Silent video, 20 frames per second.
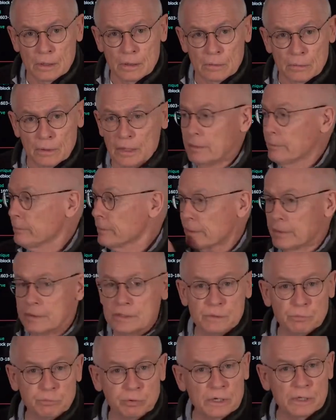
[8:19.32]
Well,
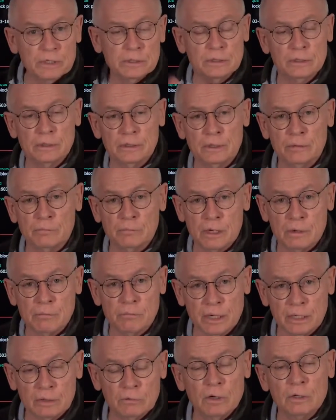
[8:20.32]
this print in my
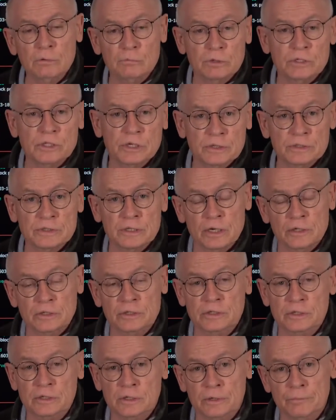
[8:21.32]
background, which I
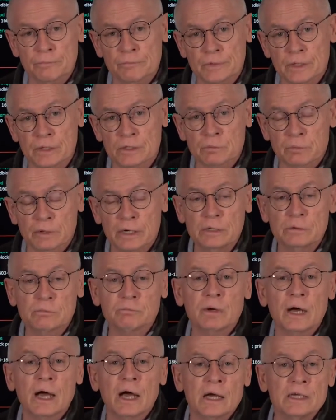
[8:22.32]
just explained,
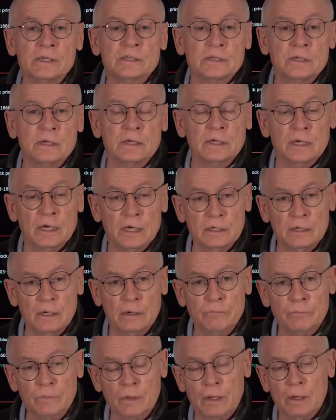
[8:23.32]
by
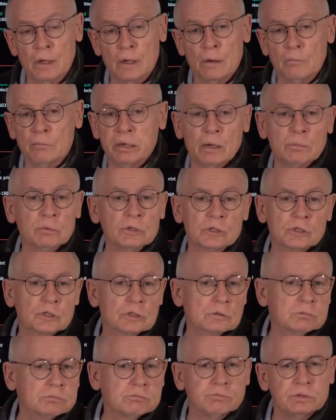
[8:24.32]
Ikeda,
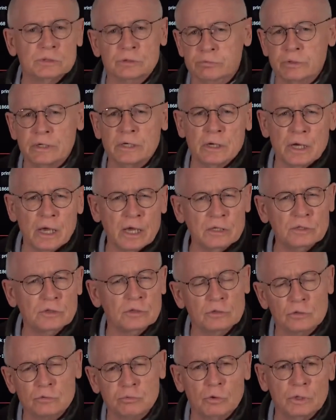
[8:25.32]
published between
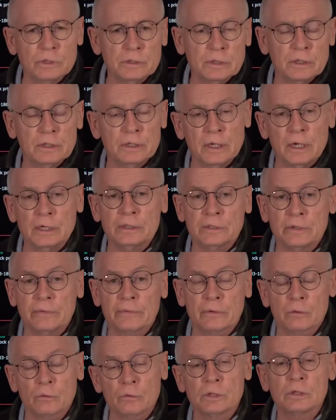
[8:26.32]
1820 and
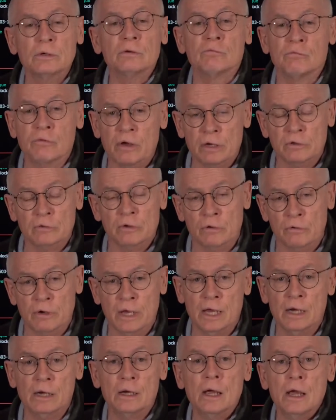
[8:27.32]
1830, very
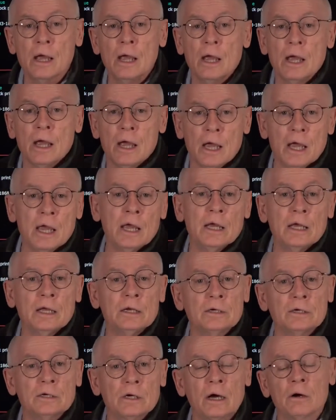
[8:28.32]
rare.
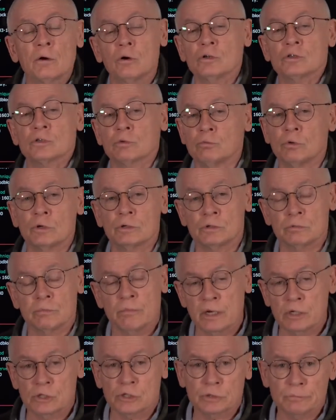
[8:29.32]
And I also want to
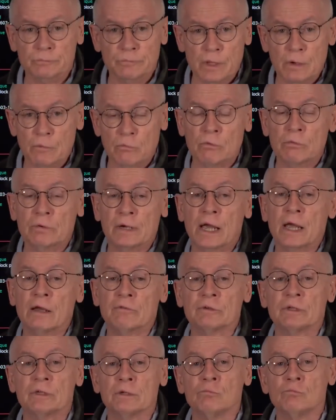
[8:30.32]
mention, we will
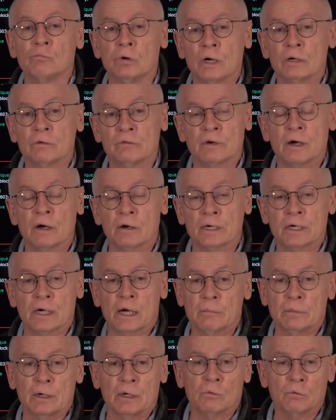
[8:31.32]
have it in one of our
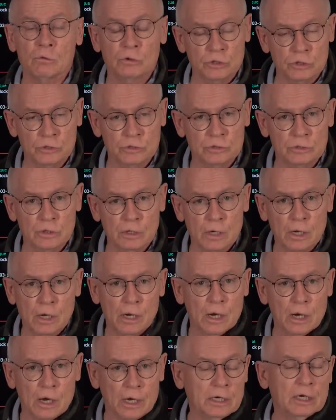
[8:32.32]
coming auctions.
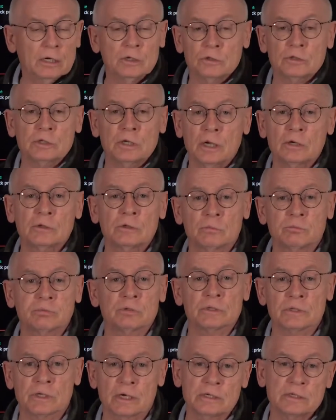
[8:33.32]
I cannot tell you
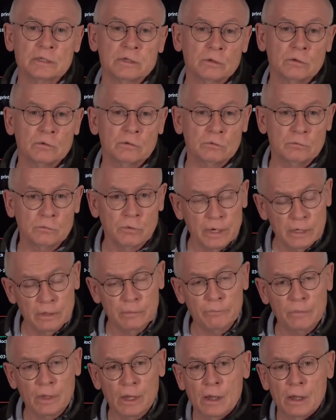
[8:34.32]
precisely
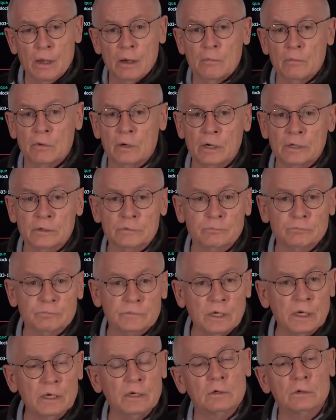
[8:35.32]
when, but
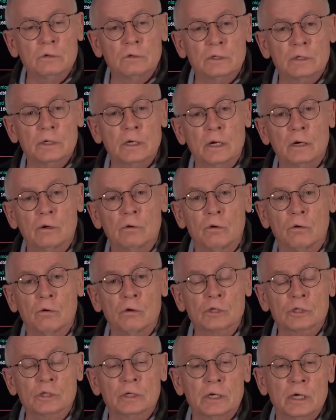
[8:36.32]
take a look at our
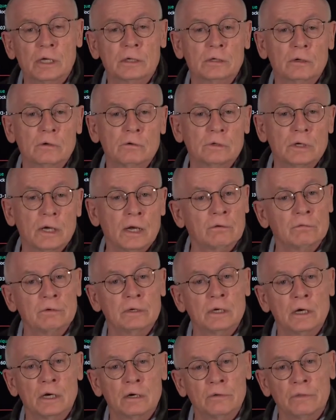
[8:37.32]
auction catalog every
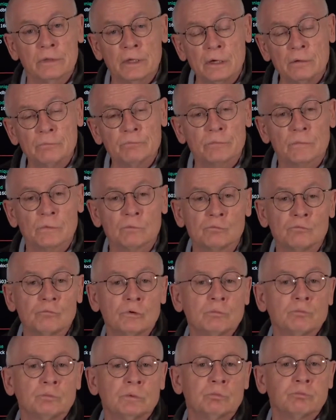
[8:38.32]
now and then. We
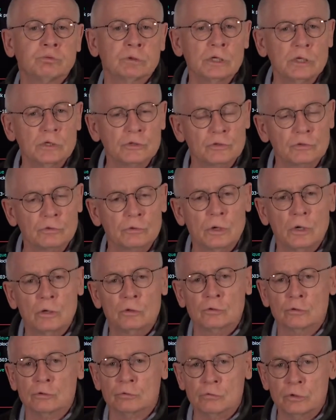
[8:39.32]
would be pleased
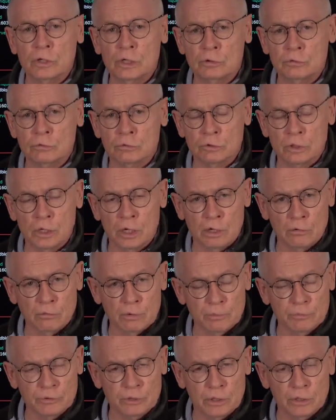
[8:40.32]
to greet you on our
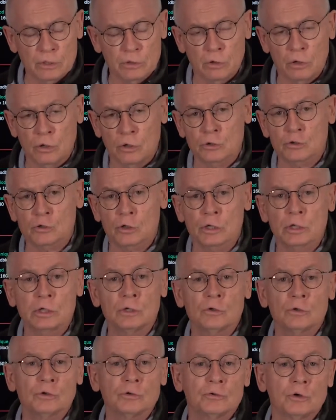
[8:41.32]
website,
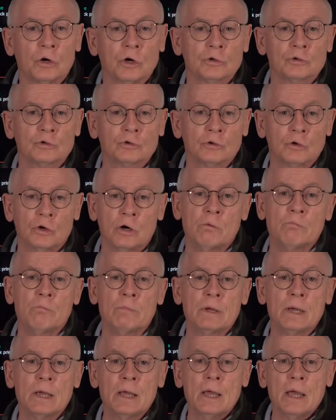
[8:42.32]

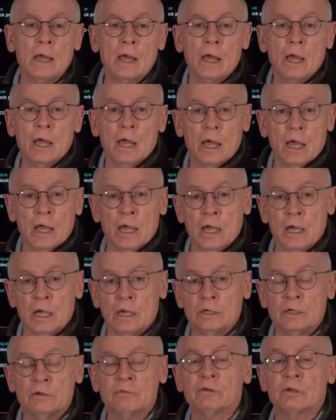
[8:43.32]
artelino.com.
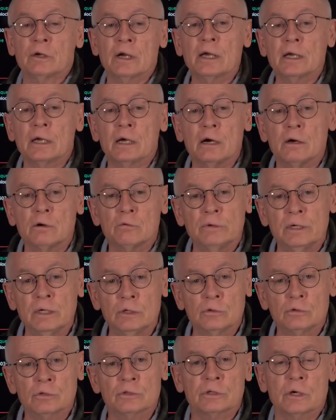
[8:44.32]
And if you like our
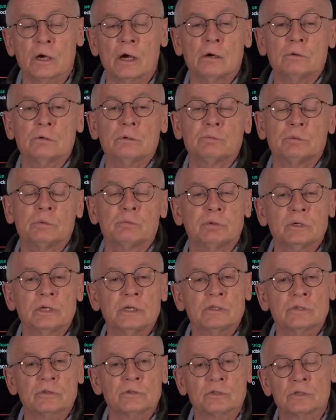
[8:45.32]
videos, I would be
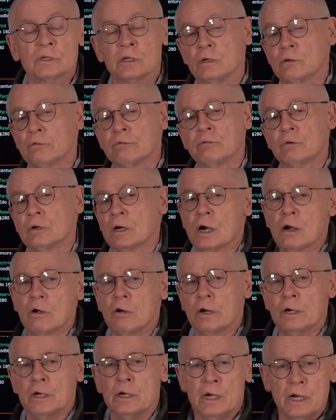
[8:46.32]
pleased to see you for
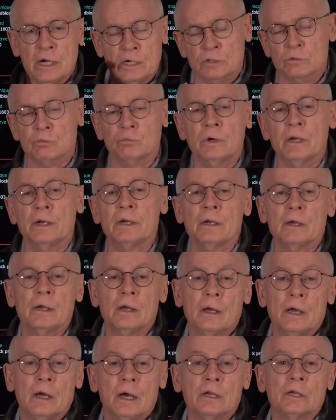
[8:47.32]
our next one.
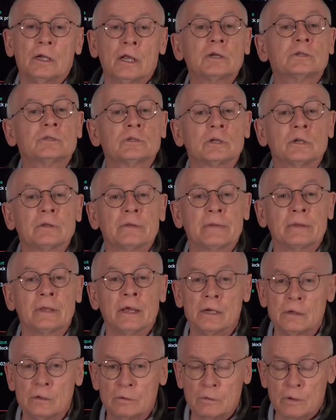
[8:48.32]
And until
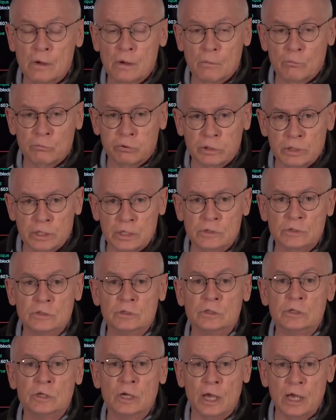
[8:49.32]
then, please
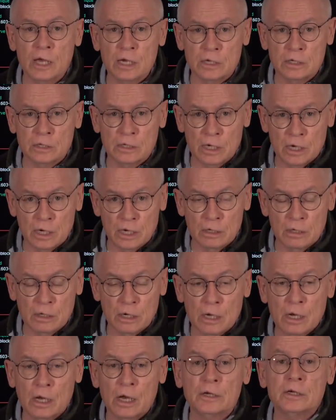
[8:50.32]
take care
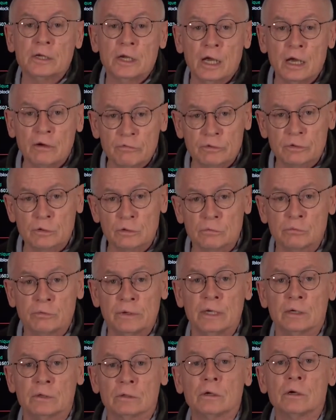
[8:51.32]
and have a good
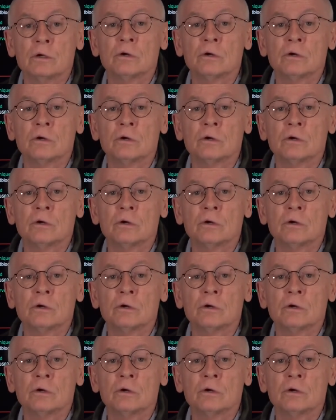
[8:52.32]
week.